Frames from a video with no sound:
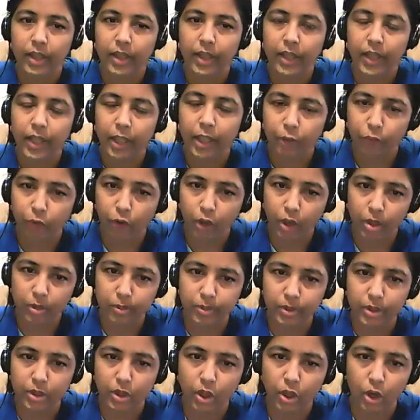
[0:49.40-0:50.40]
It
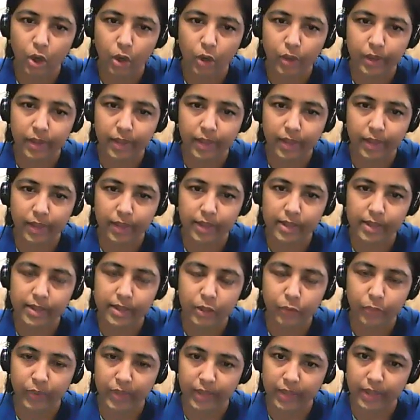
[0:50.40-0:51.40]
forms the
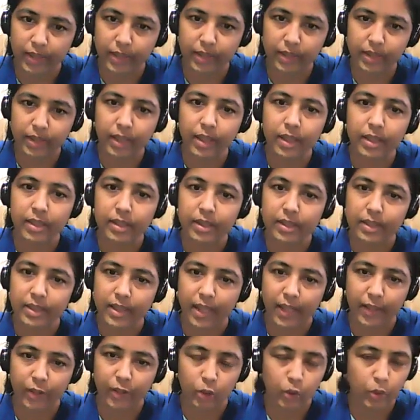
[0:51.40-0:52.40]
organelles within the
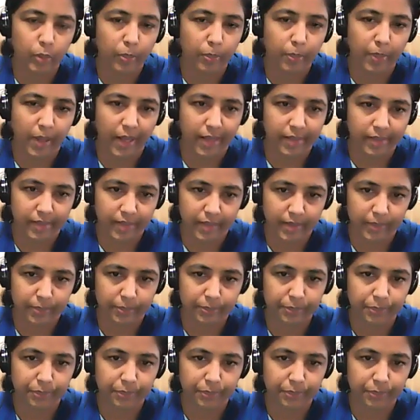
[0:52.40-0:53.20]
cytoplasm.